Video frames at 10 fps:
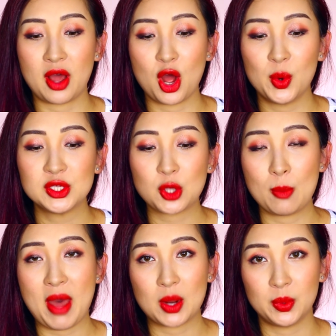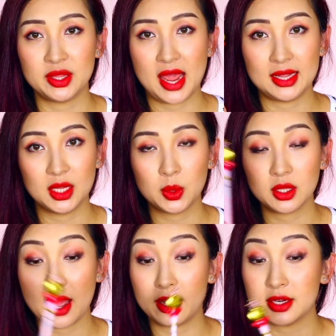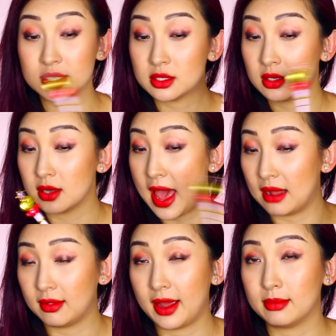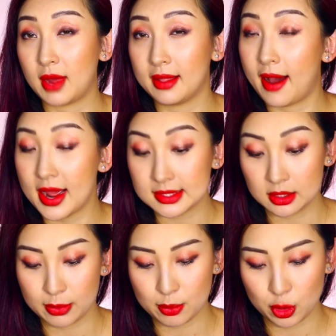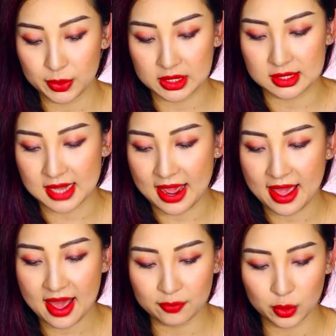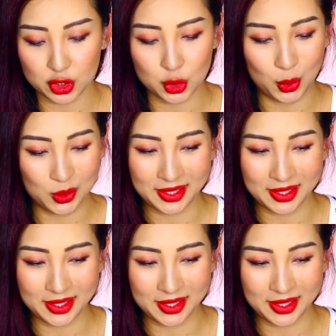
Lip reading: I always go back with a liquid liner just to outline my eyes a little bit more because I have what you call